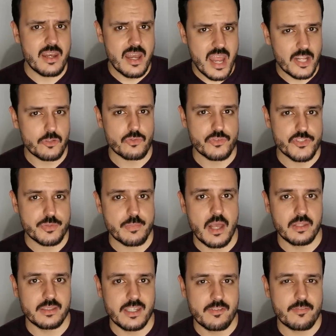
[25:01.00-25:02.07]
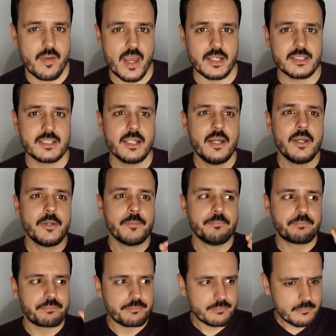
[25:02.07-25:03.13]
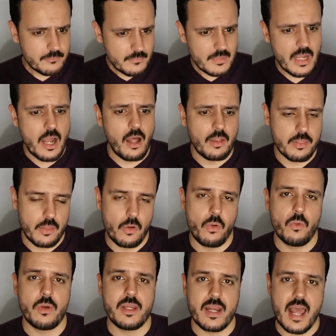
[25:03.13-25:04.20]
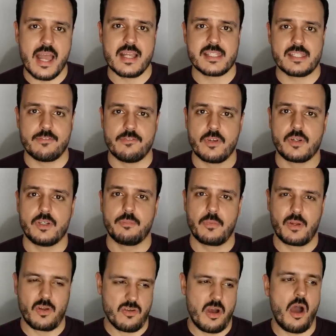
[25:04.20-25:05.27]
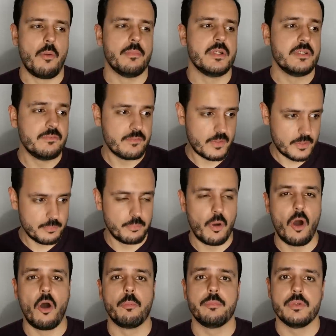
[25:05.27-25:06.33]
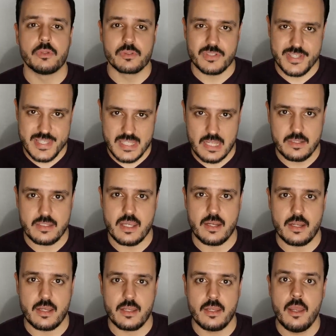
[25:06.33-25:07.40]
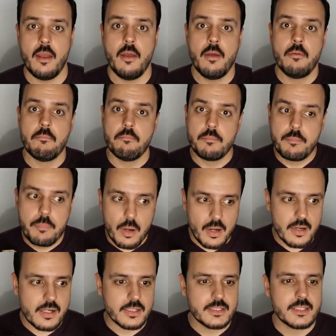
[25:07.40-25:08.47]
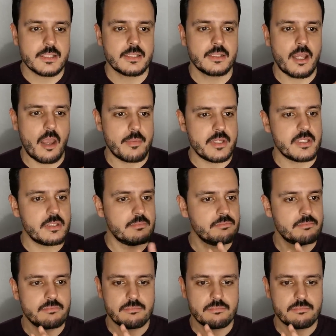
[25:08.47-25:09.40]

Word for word: a natural smelling effect, although it has a very common, very popular scent DNA. But I mean,